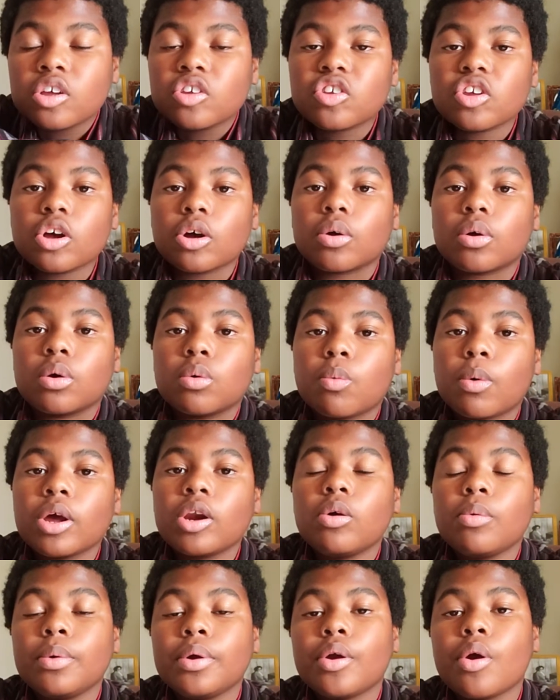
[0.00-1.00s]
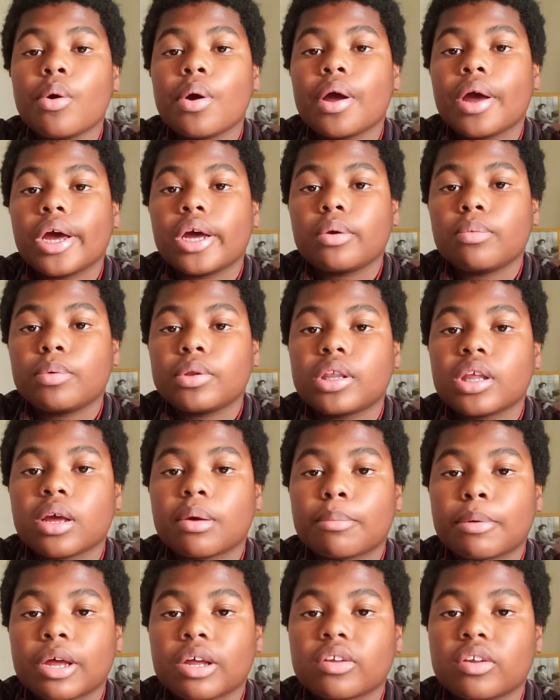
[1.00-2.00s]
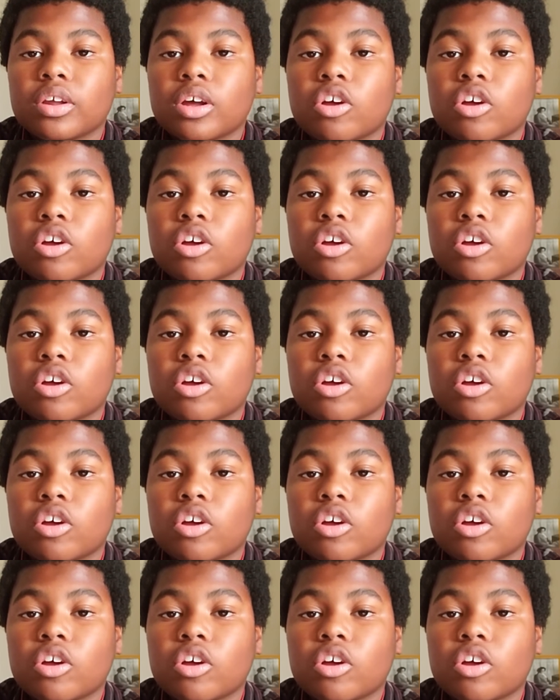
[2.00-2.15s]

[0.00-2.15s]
So why don't we go ahead with the unboxing?